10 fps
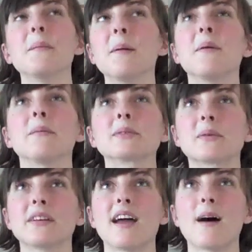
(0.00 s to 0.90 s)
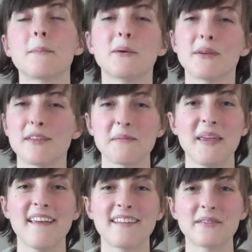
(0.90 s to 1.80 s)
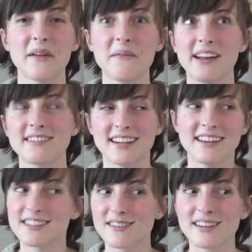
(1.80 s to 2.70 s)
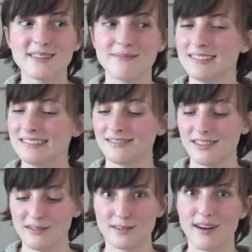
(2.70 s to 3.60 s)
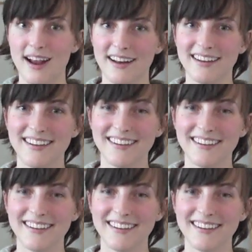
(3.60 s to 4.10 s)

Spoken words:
My mom was really happy with me, and we went out to ice cream, and it was great.